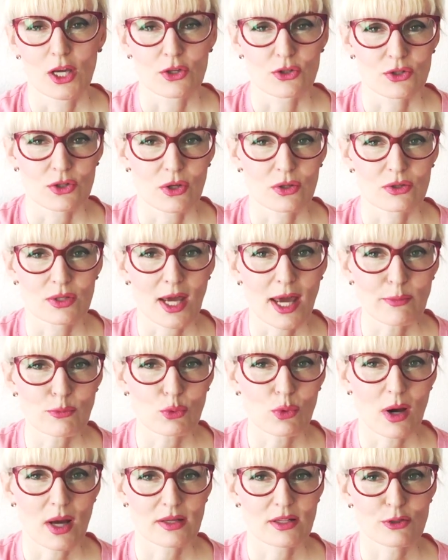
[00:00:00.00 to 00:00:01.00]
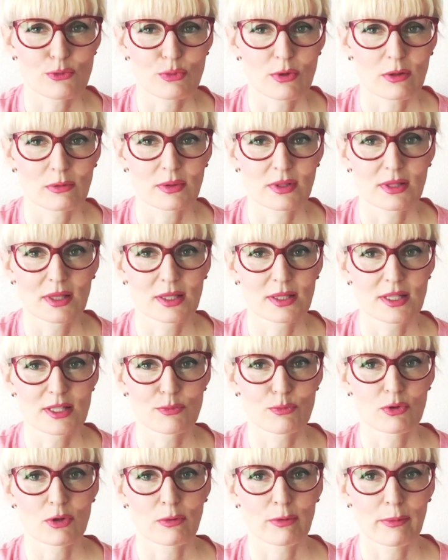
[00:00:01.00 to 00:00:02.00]
So type 1 is probably the
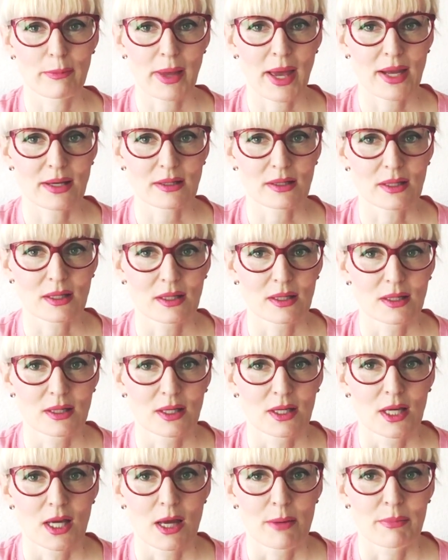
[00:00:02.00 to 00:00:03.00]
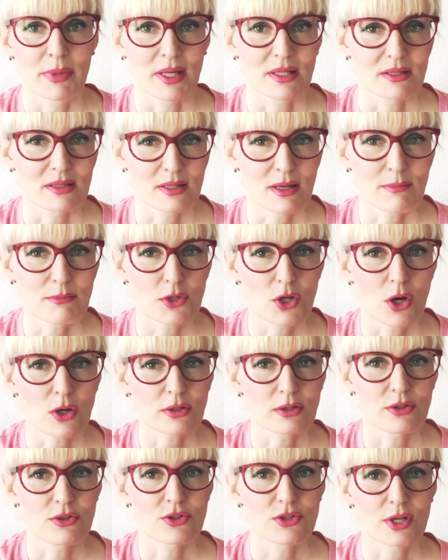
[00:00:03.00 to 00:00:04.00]
least problematic, but some
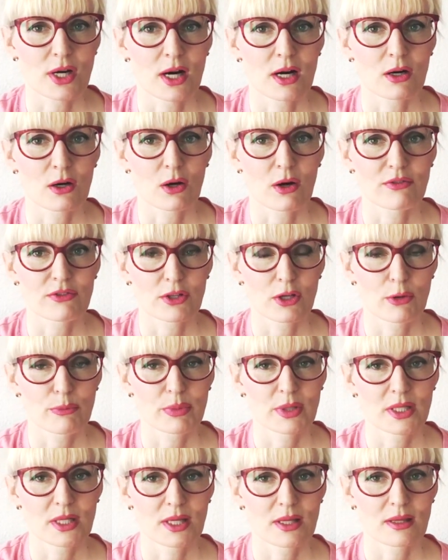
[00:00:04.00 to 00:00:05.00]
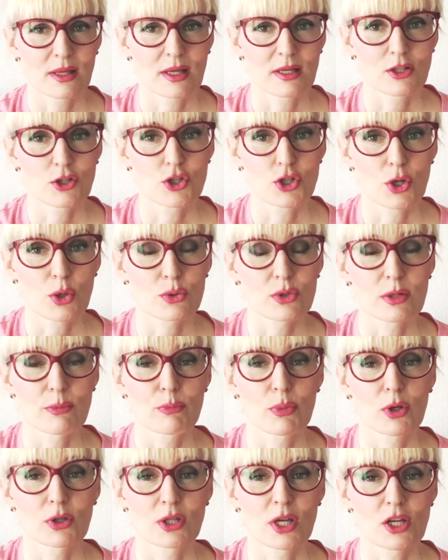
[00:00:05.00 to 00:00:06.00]
doctors are of the opinion that it shows a
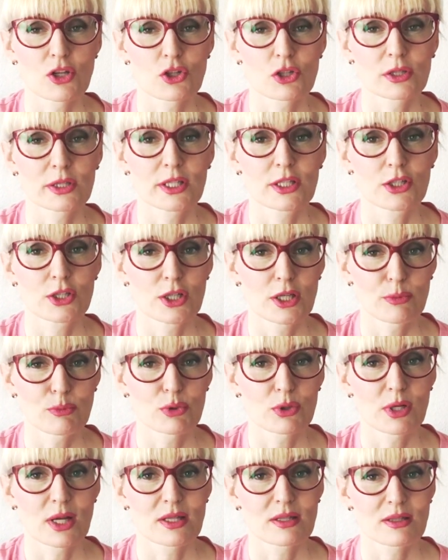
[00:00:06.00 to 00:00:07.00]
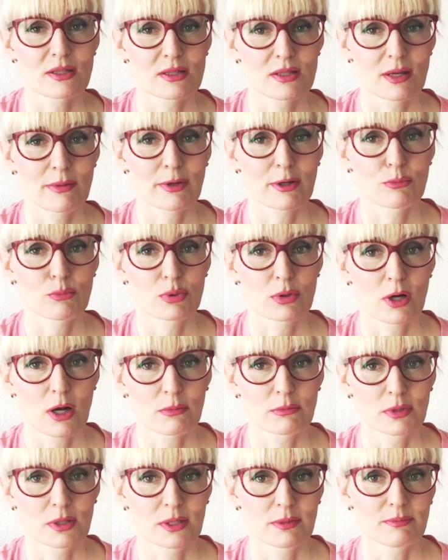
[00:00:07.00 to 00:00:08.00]
potentially deeper and systemic
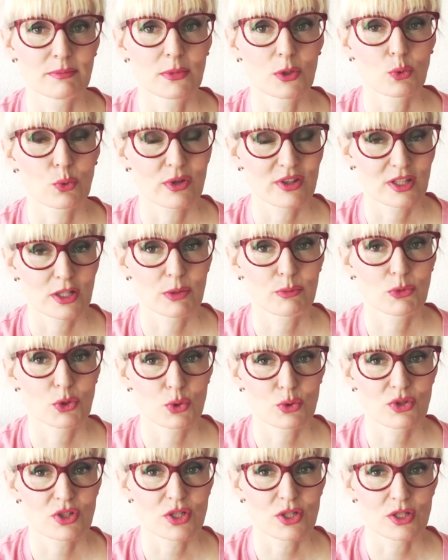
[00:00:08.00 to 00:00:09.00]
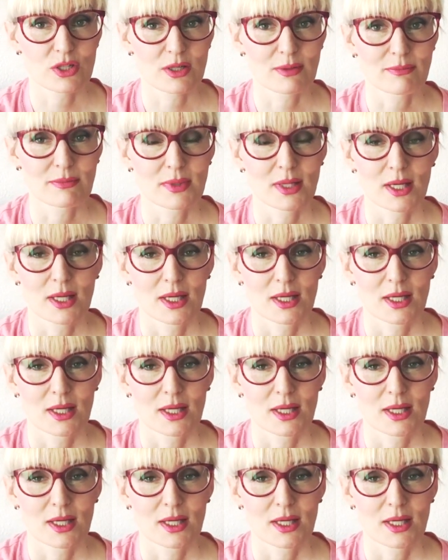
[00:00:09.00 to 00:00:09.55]
problem with the immune system.